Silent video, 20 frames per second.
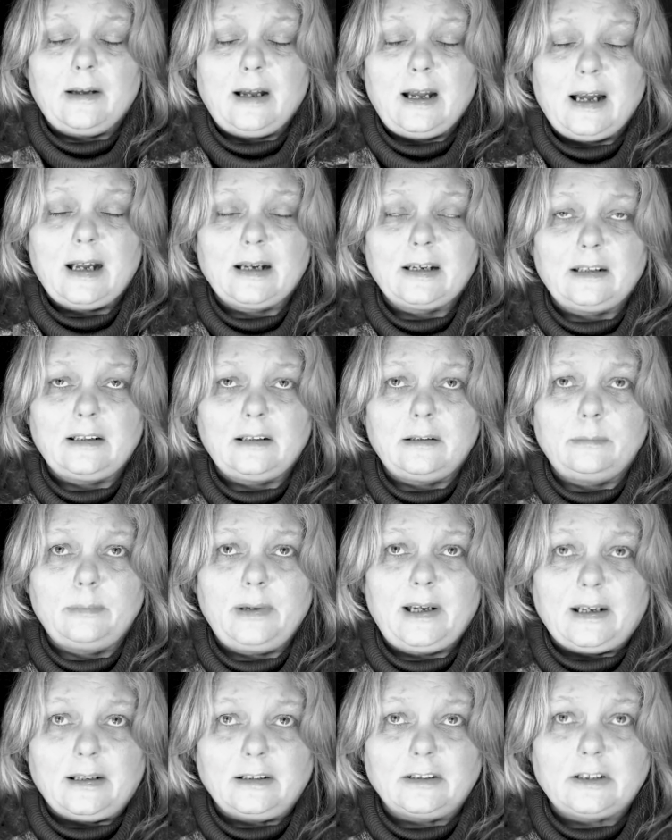hanging in
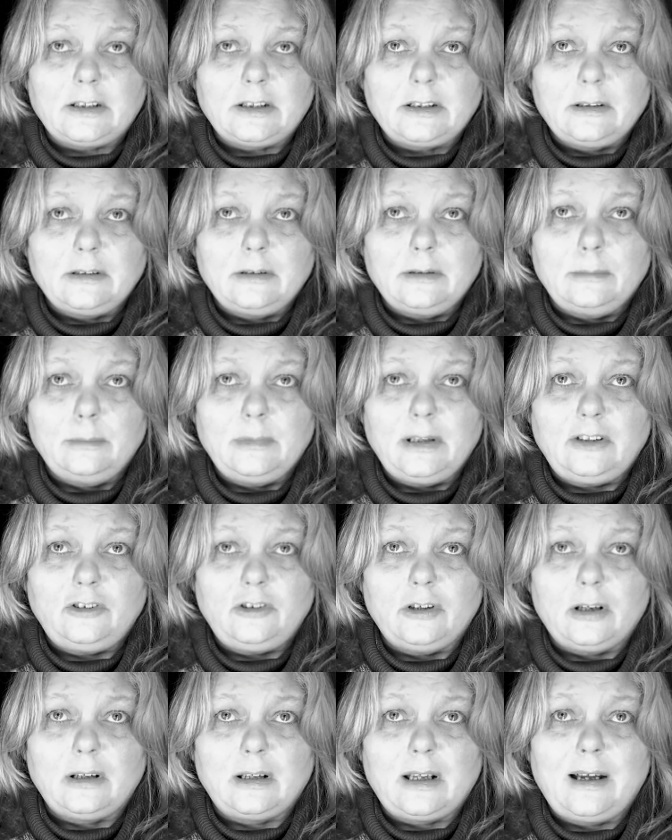bits made
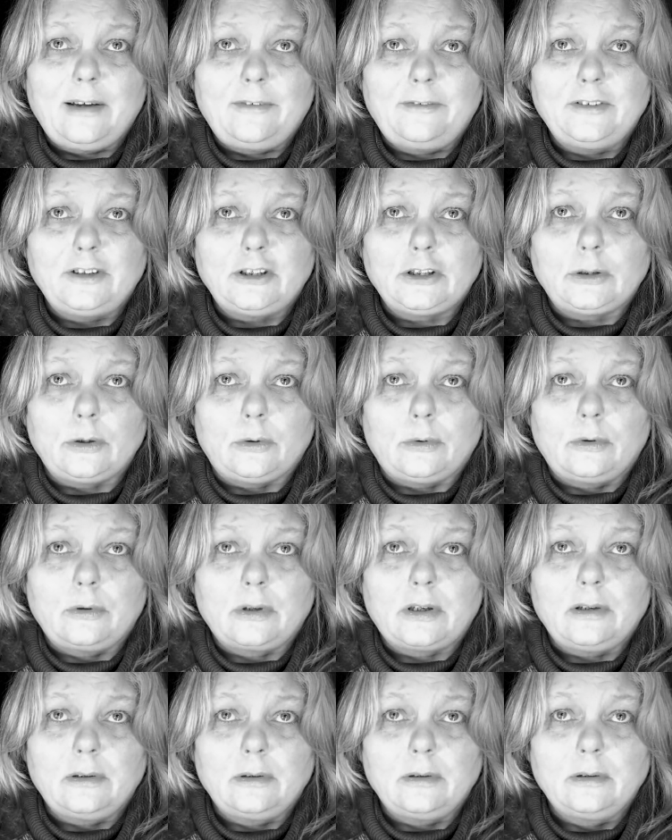you a
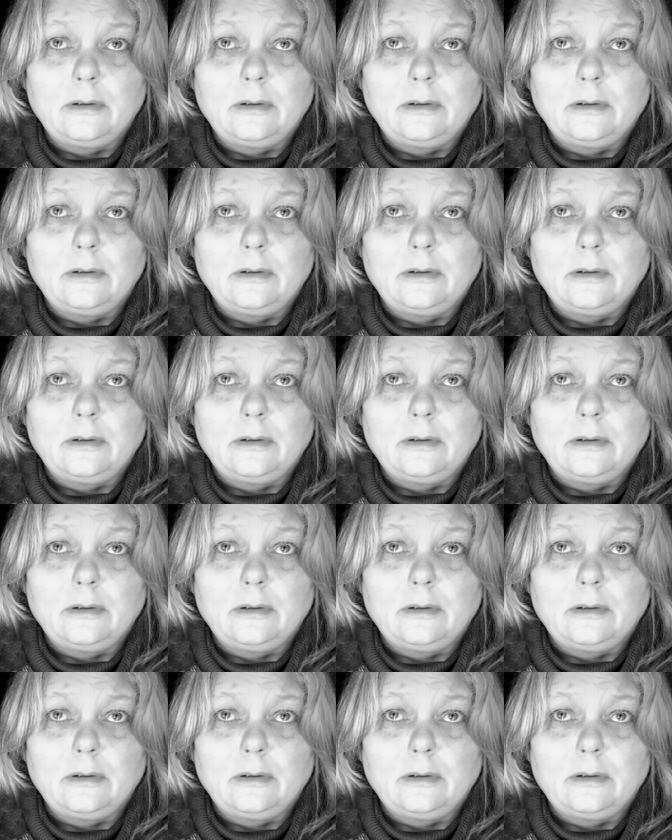laughingstock.